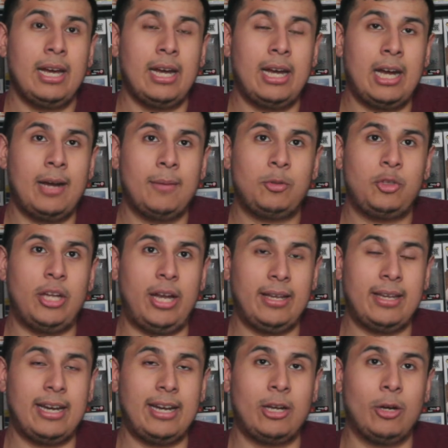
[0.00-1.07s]

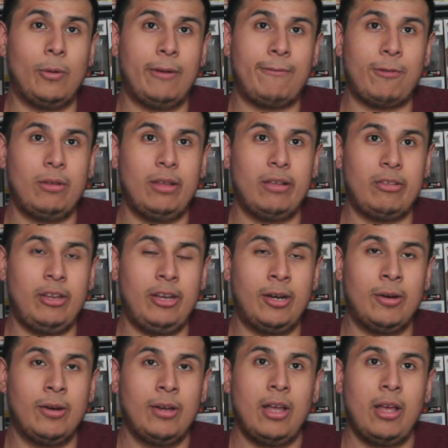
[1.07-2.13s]
Chen kind of going through this, you
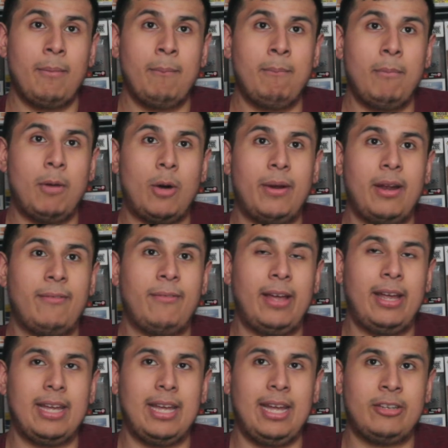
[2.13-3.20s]
know, moment of,
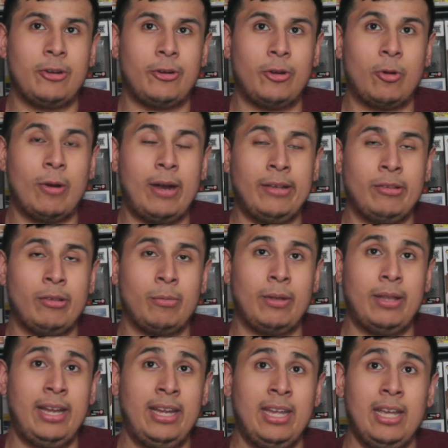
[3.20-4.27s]
like, internal crisis
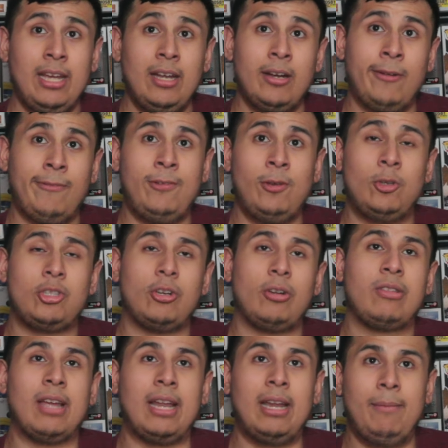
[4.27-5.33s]
where, like, her future
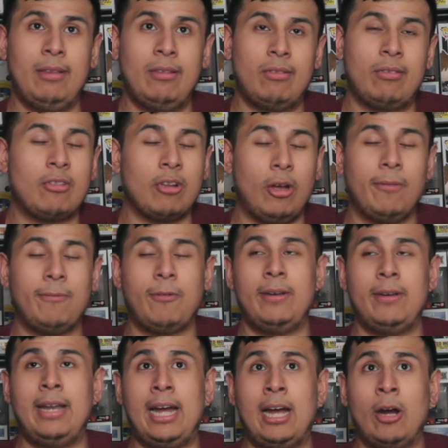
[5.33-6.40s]
has kind of been stalled for
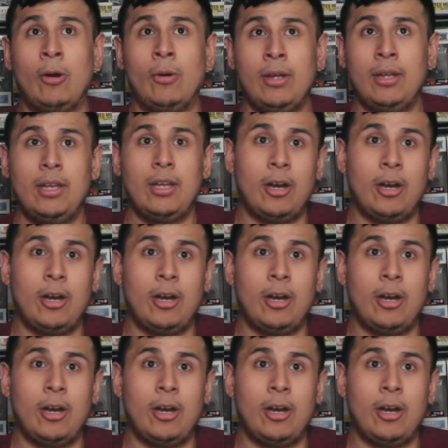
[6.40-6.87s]
now.